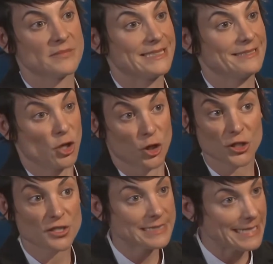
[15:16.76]
hurt,
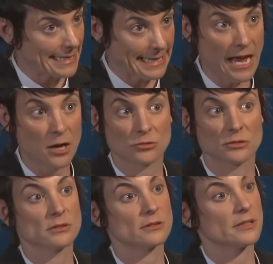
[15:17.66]
taken out,
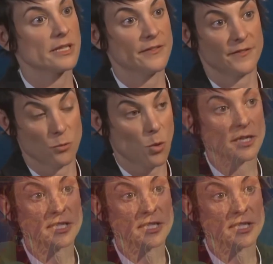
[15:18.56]
if he wanted